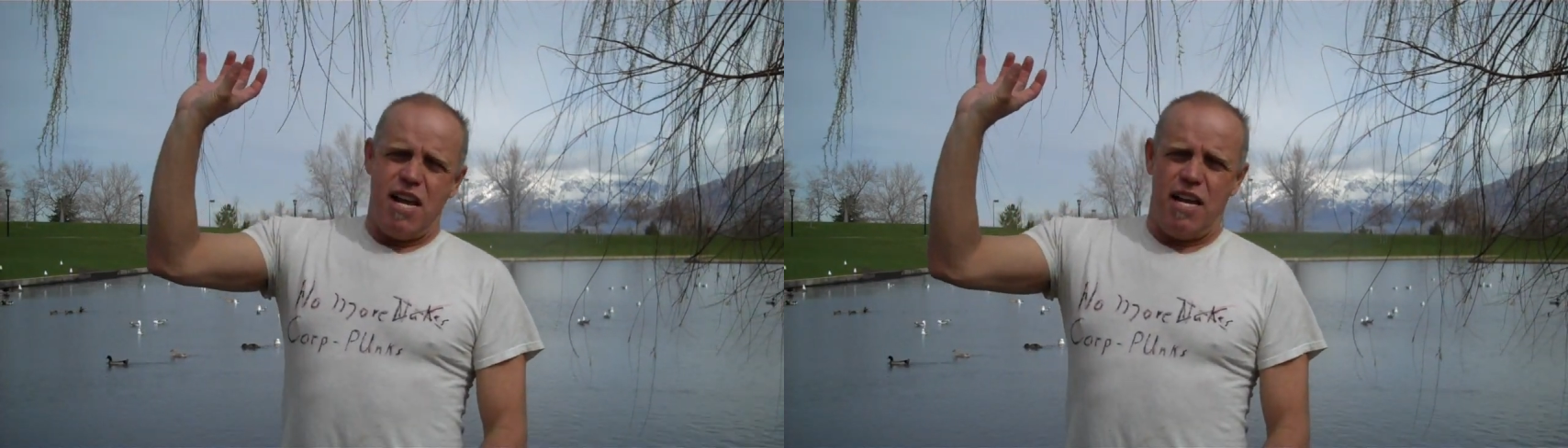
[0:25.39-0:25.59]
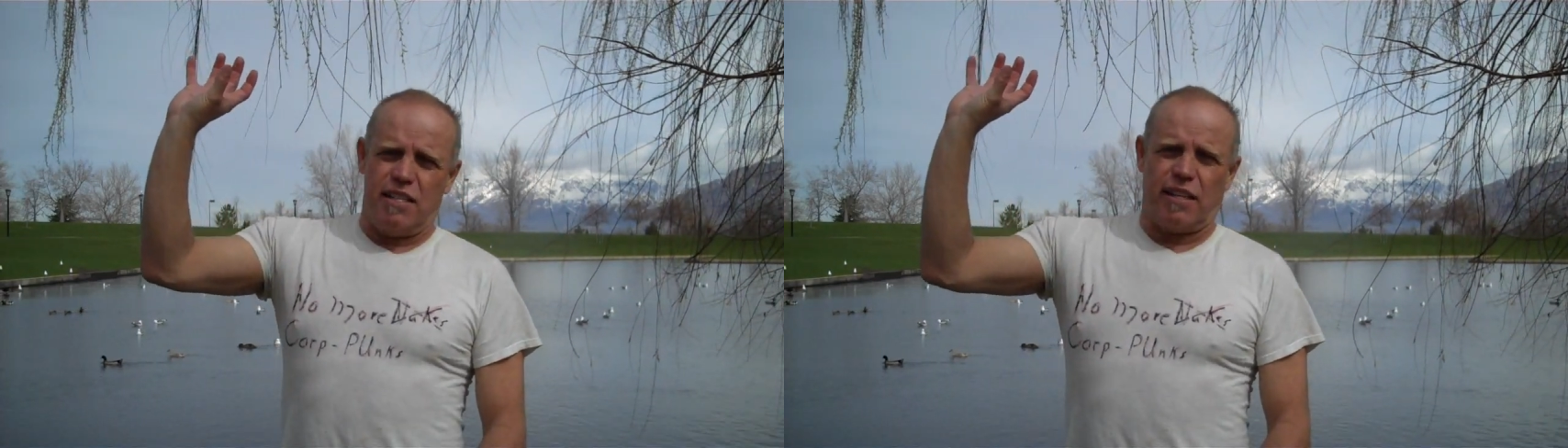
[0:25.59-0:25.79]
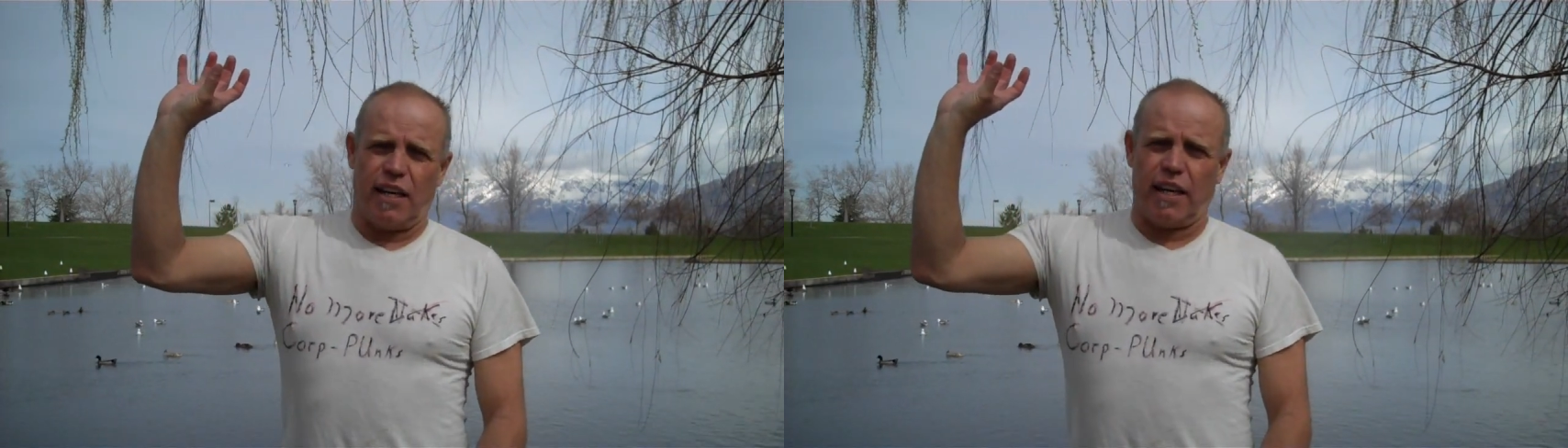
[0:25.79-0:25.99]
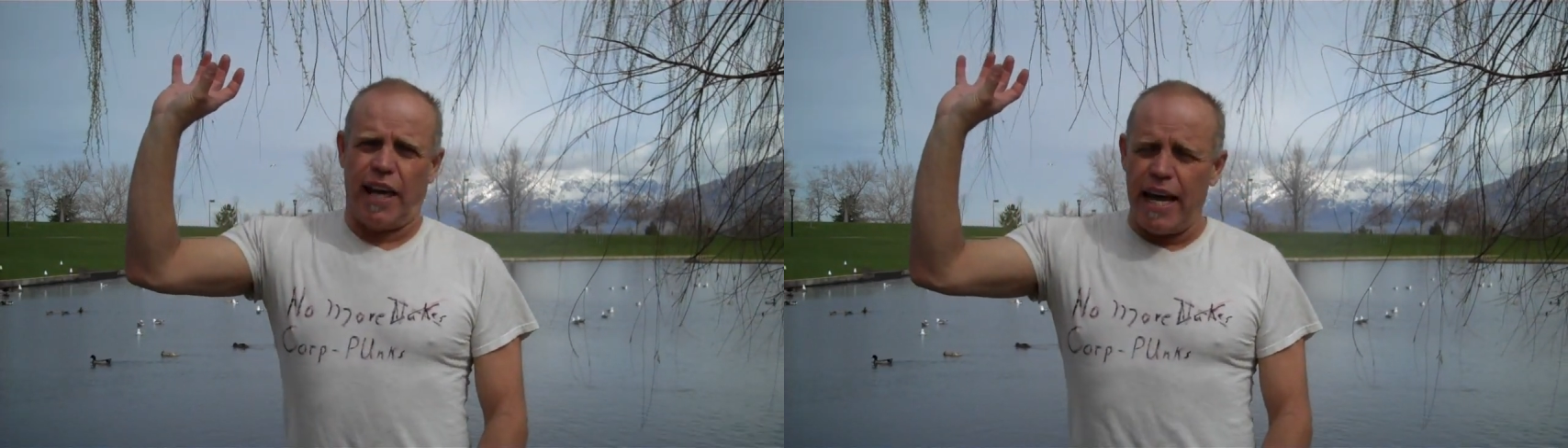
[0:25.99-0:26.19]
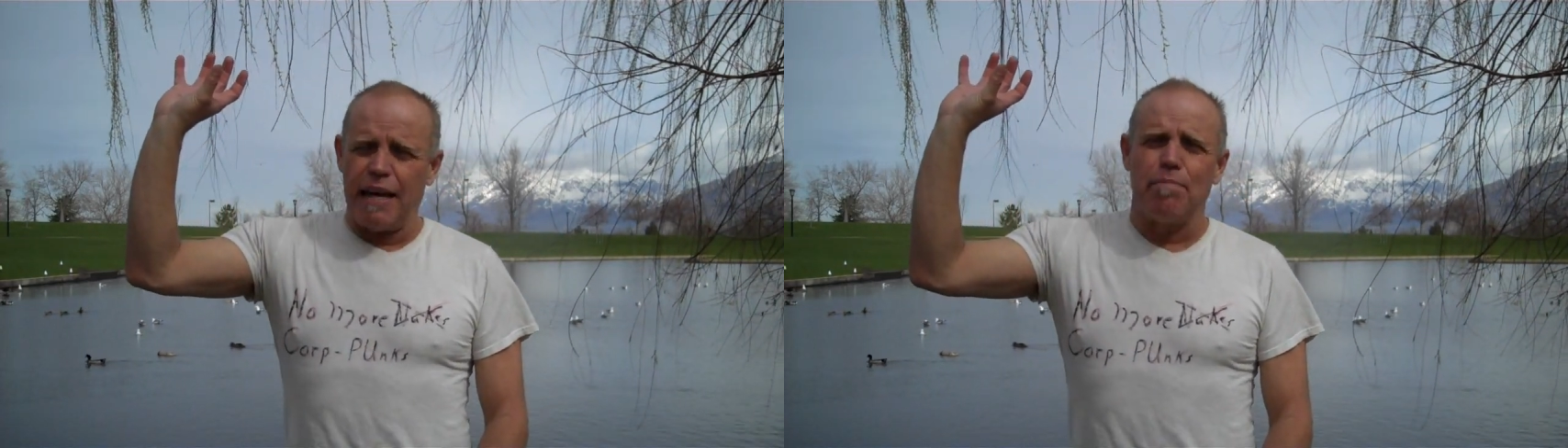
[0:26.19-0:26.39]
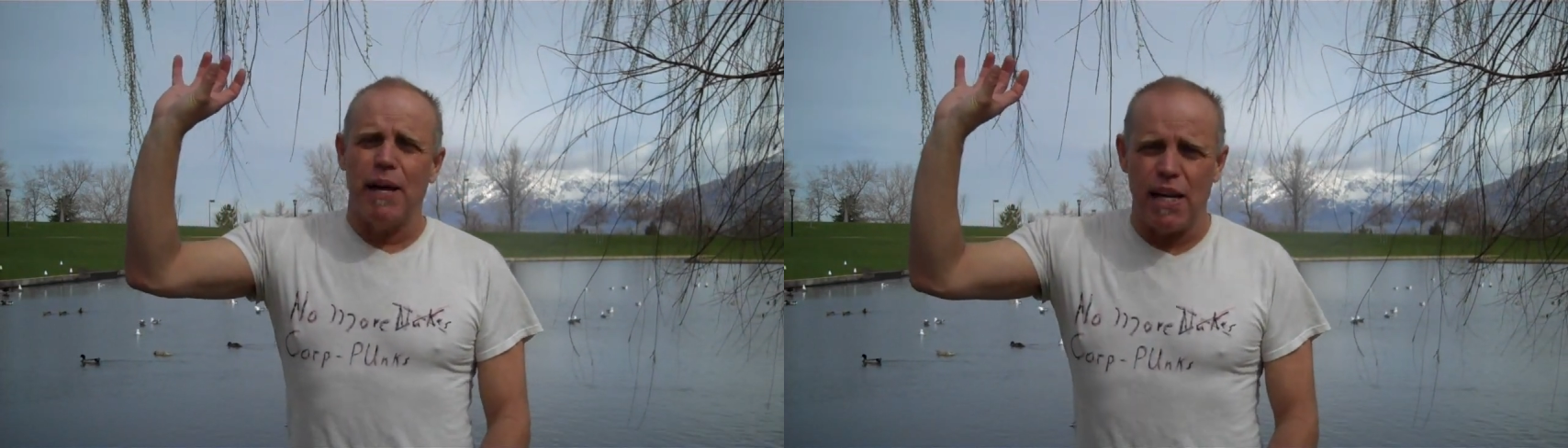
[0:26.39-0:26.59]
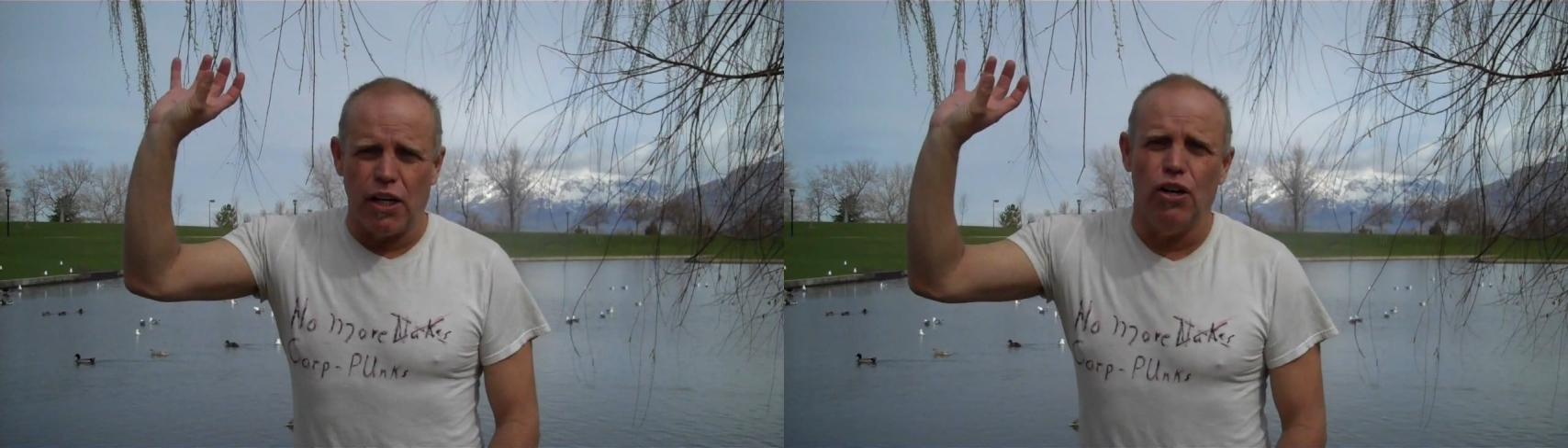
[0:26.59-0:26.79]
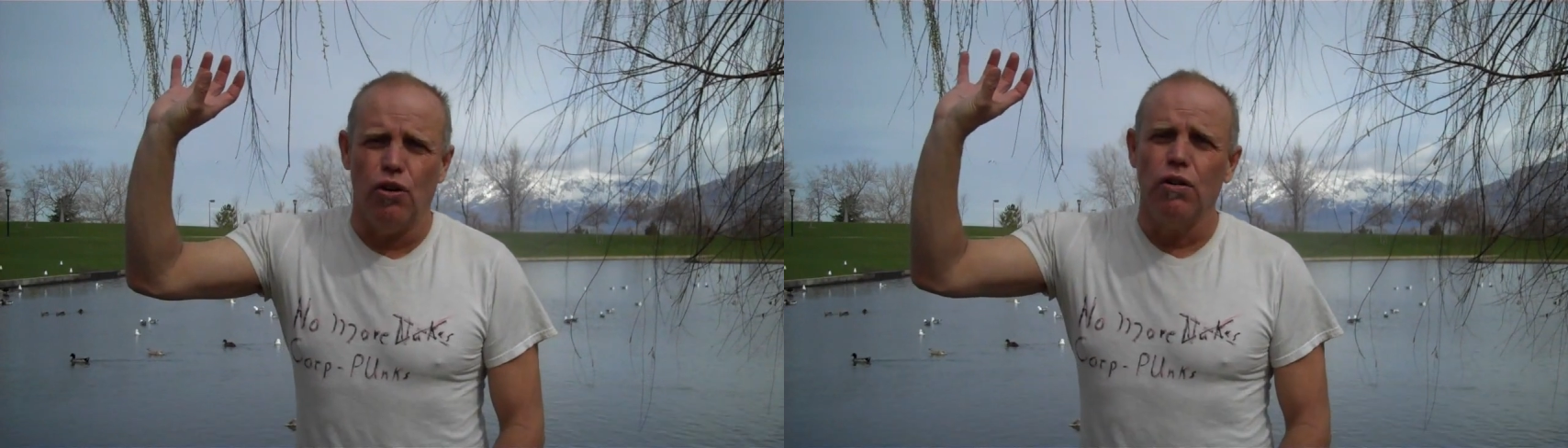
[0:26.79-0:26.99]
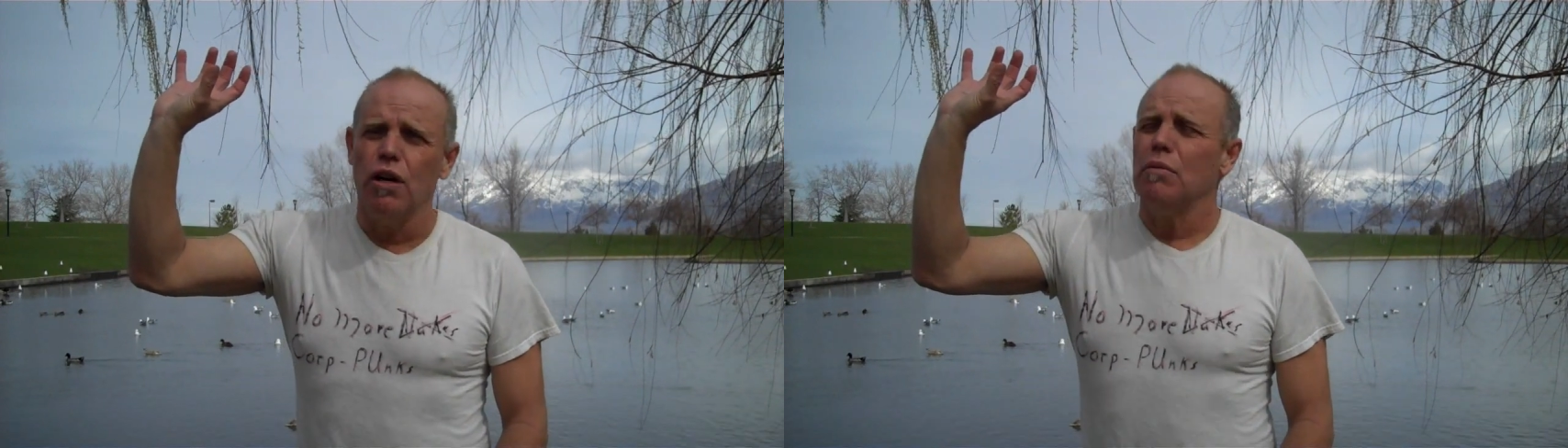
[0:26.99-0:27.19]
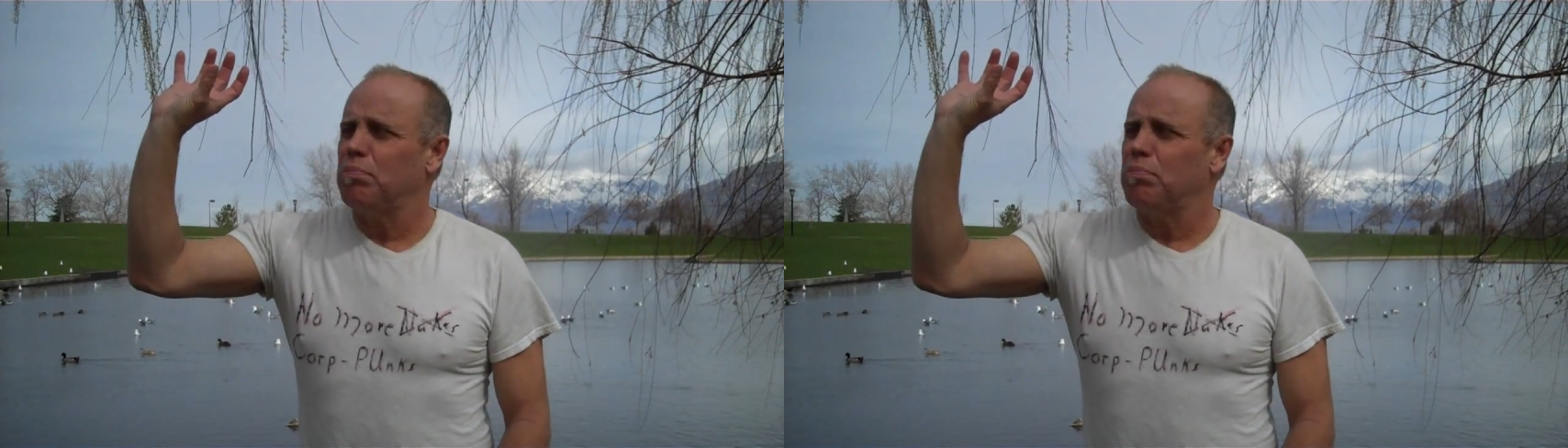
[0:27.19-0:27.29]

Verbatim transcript: is King Pu